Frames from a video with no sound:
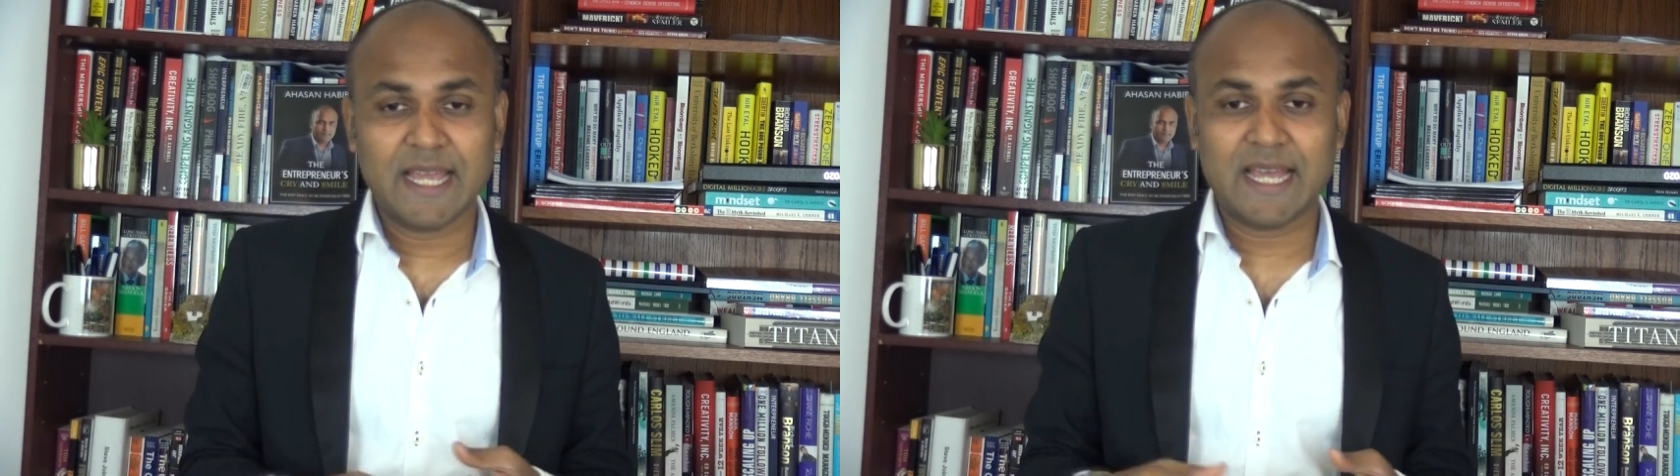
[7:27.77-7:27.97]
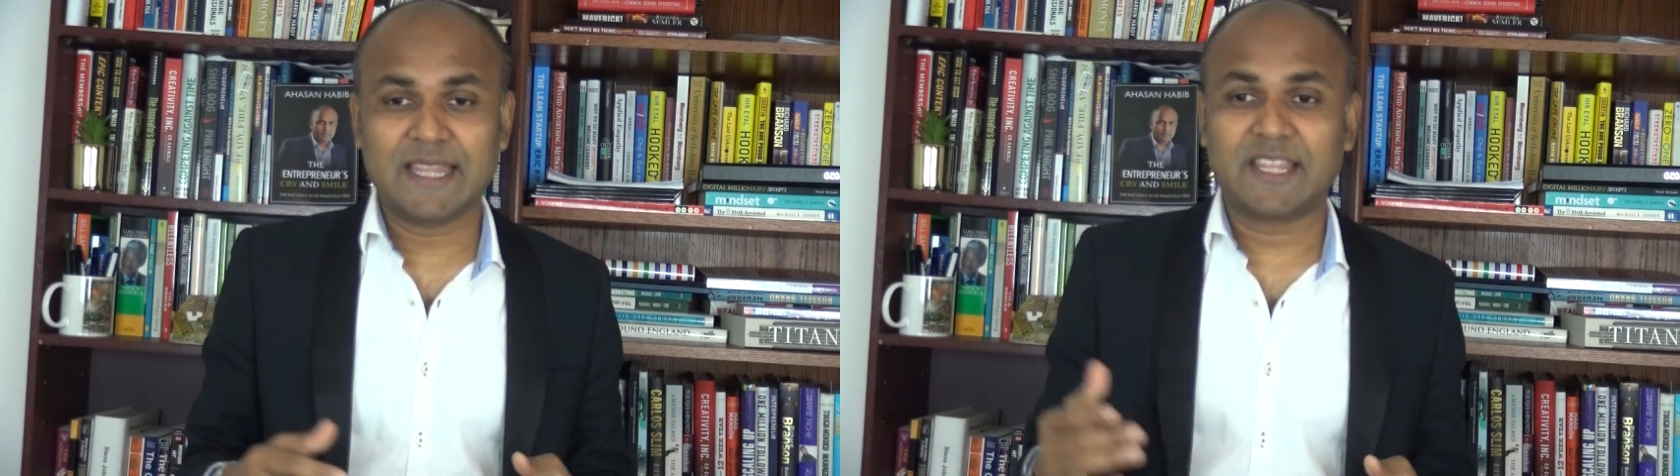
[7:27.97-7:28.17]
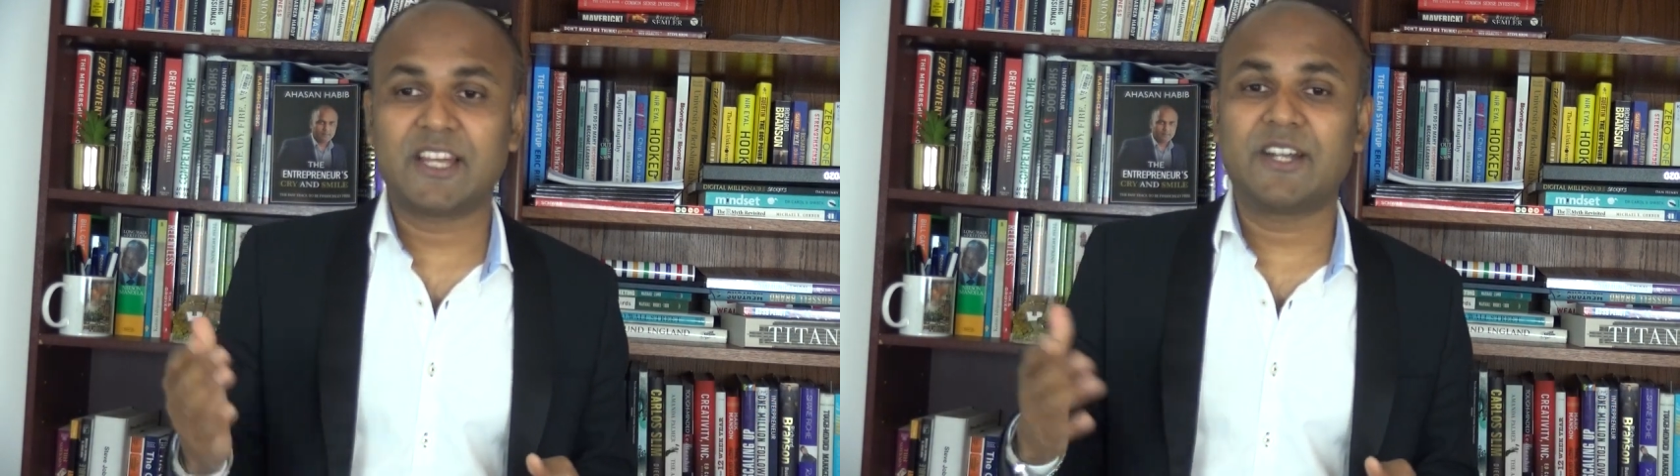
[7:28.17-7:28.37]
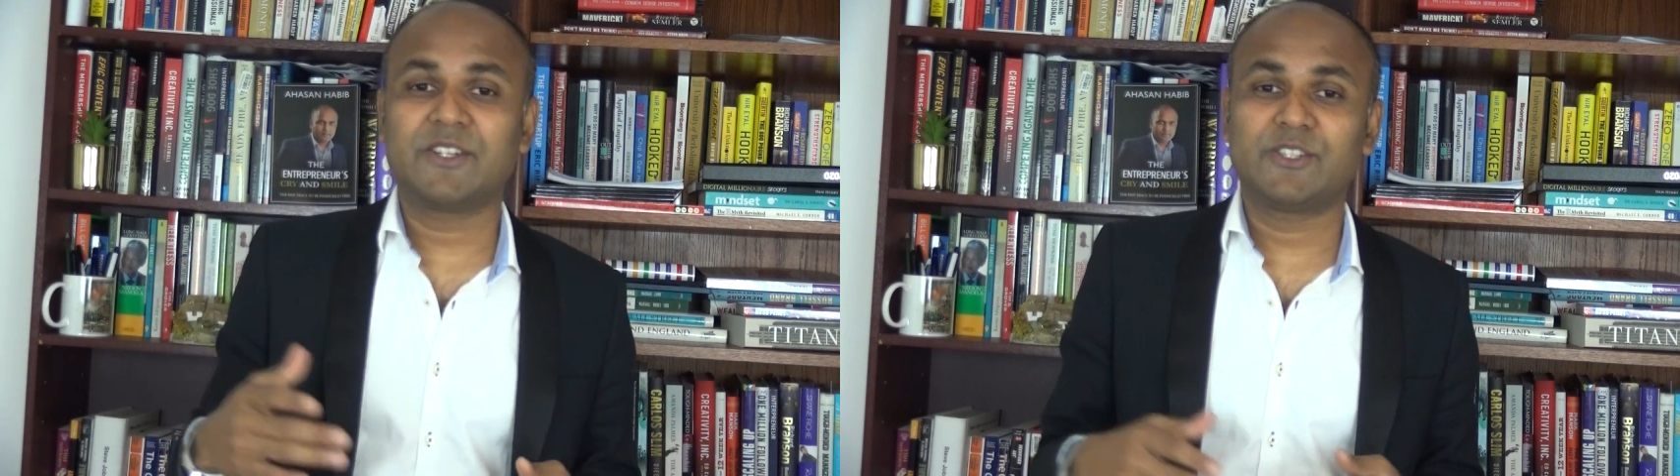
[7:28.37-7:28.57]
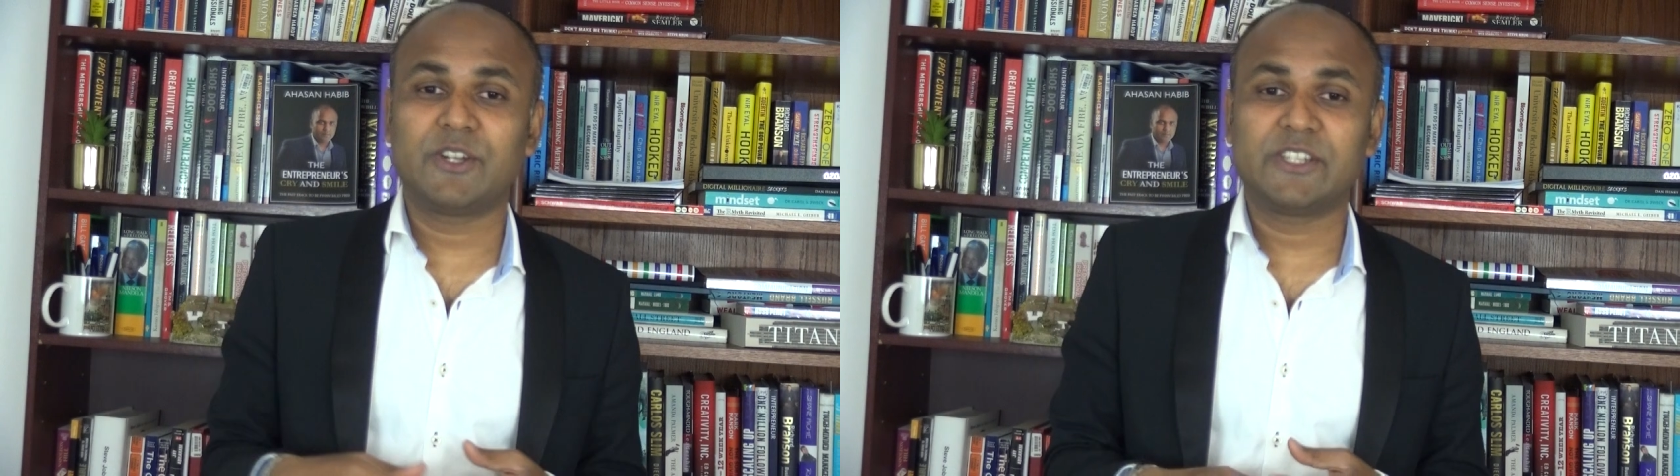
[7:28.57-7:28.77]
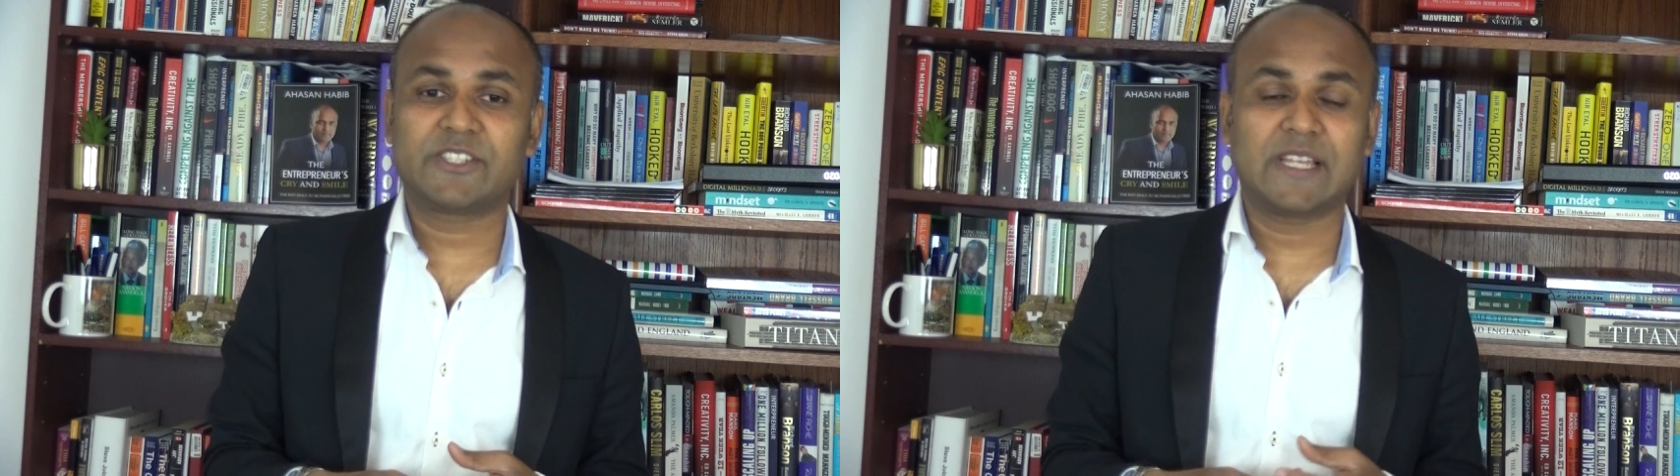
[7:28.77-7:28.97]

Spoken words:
And the third reason is